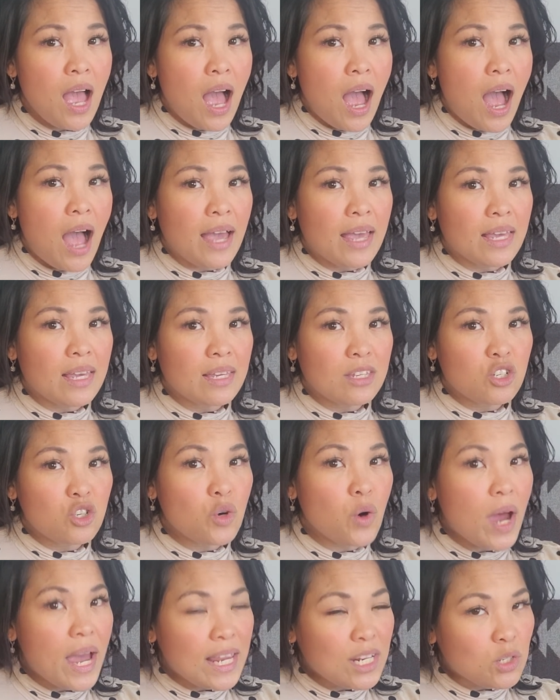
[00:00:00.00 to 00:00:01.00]
I
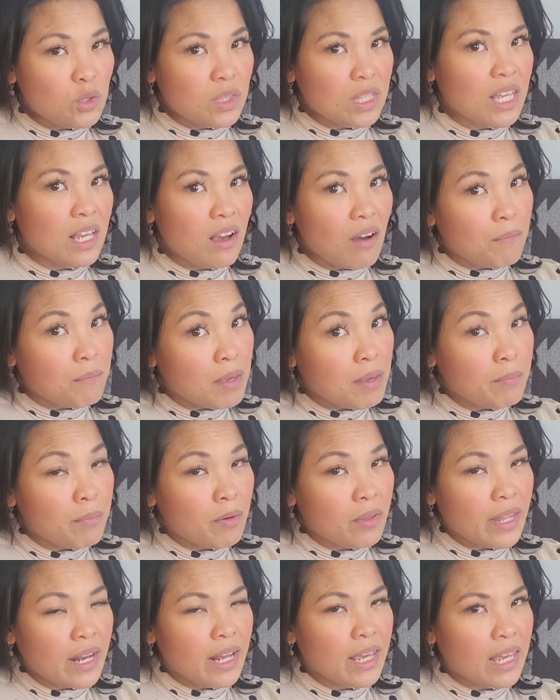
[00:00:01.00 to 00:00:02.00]
try to think of
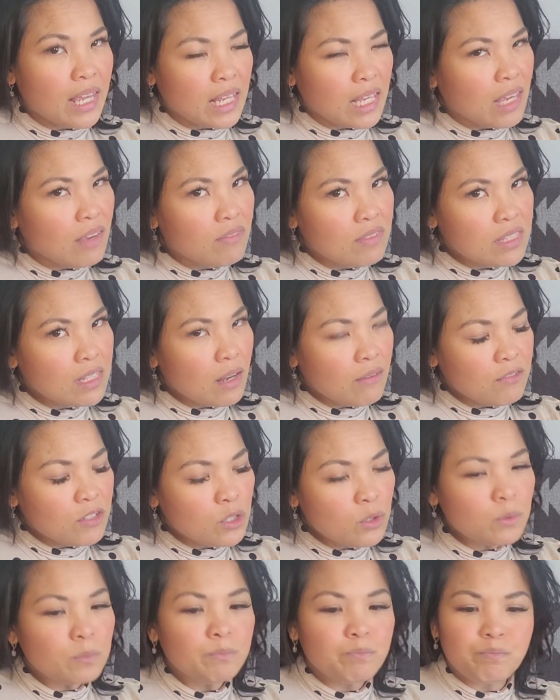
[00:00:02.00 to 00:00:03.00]
people that I can give stuff
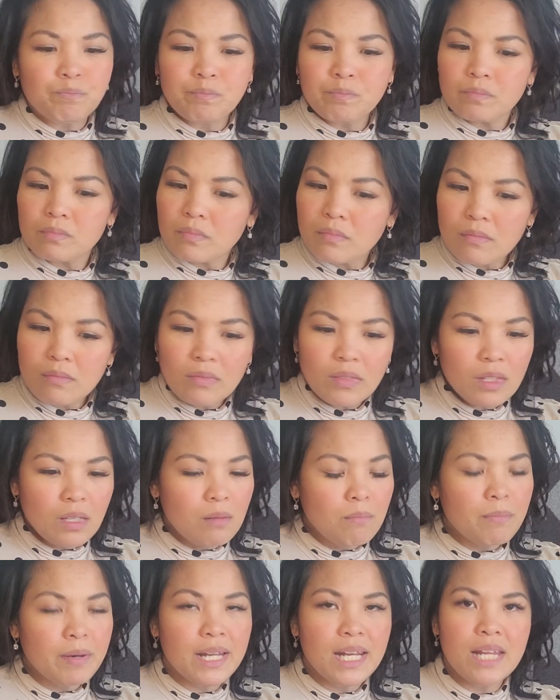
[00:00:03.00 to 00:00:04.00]
to.
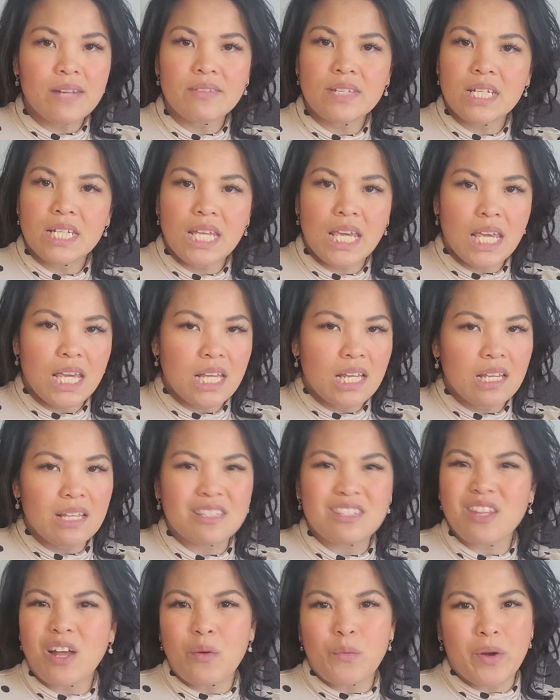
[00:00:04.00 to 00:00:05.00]
But end of the day,
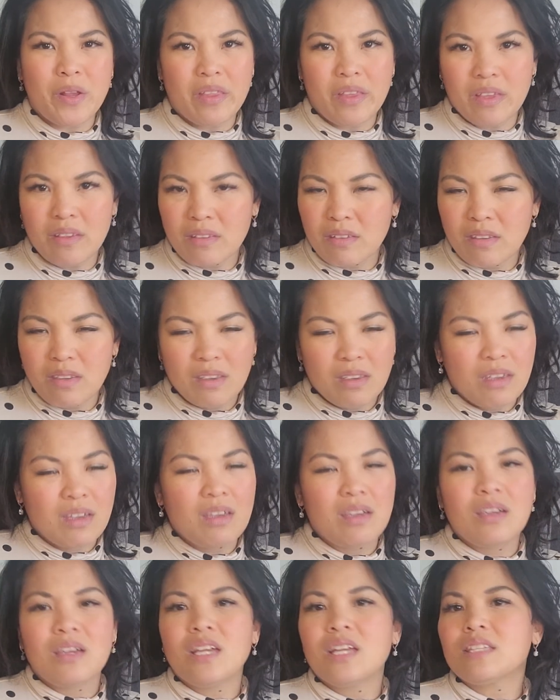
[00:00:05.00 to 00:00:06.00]
it's not worth it.
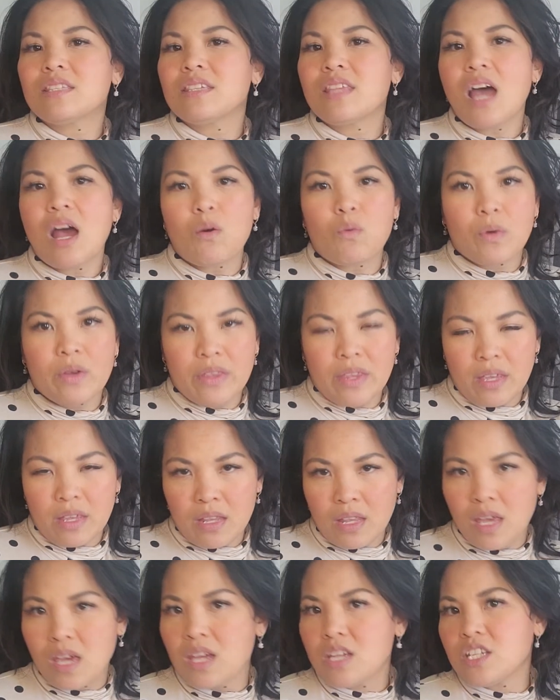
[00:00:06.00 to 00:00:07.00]
It's not worth it.
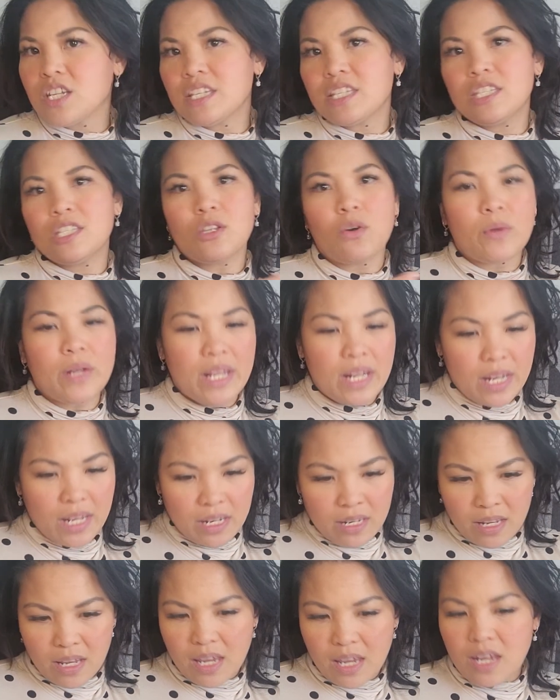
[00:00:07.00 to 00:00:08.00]
Just donate it.
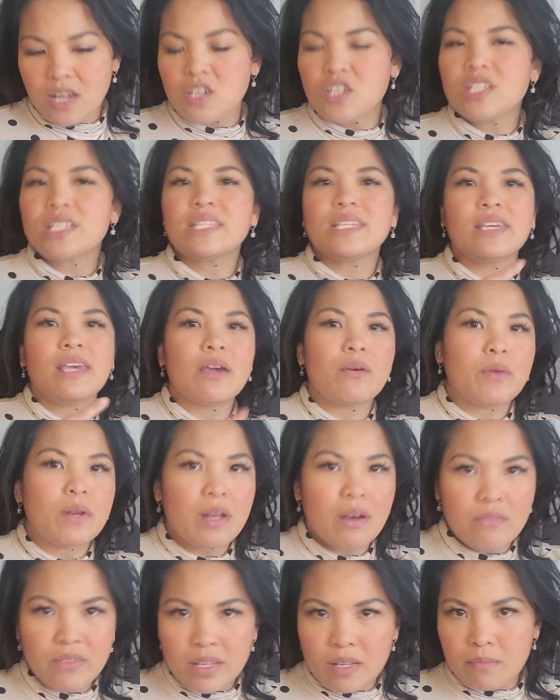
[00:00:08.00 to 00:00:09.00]
Just get rid
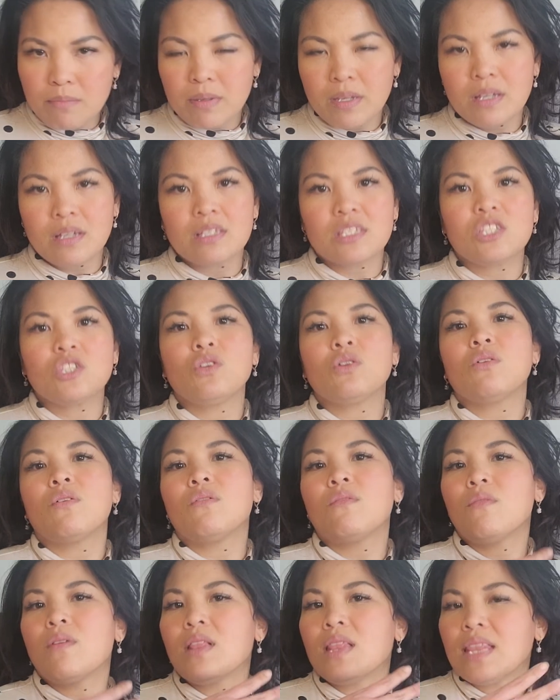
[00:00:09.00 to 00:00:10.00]
of it because you have
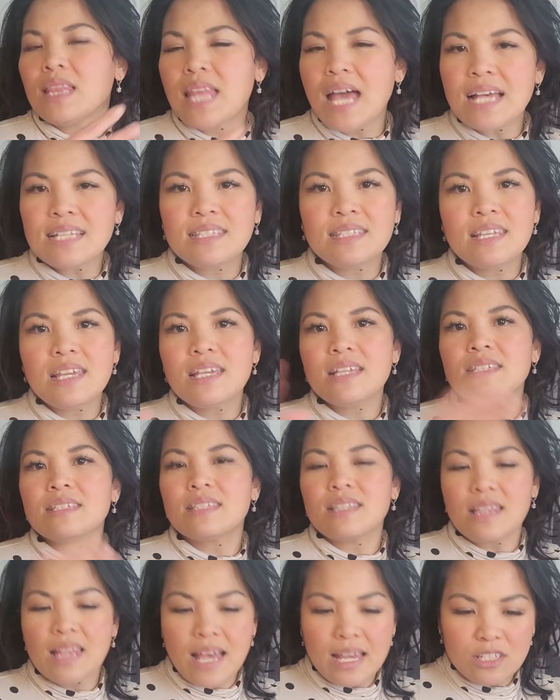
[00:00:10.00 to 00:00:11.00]
less things,
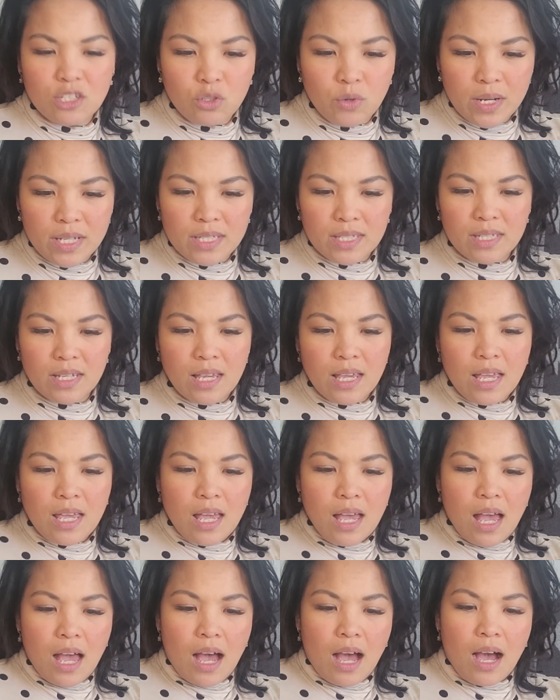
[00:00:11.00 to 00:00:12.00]
less stress
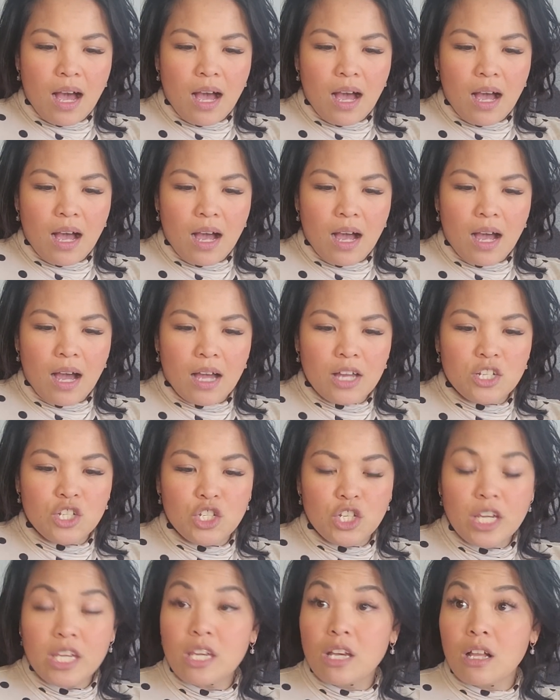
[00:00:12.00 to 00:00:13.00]
uh
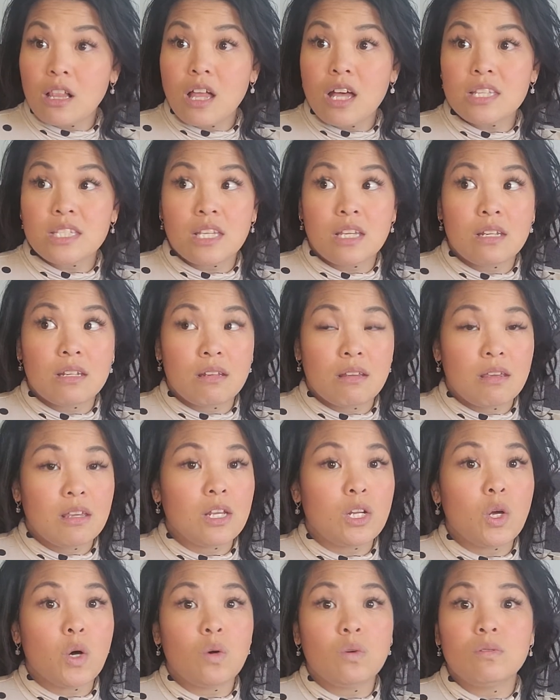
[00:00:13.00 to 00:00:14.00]
check your closet
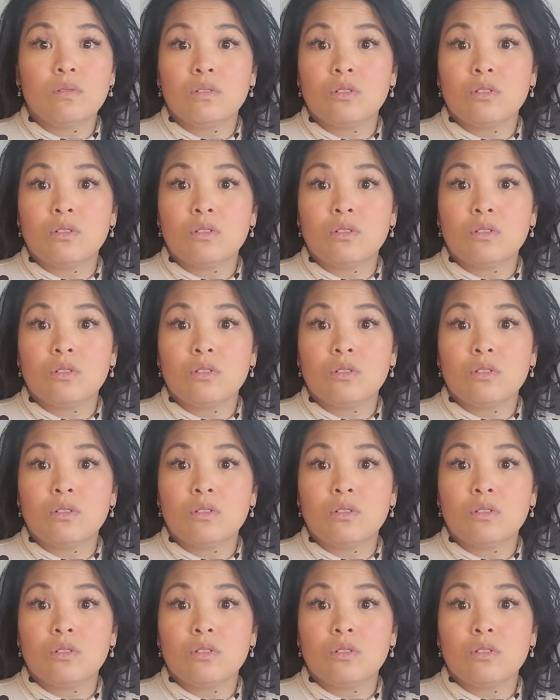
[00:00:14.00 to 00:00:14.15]
you know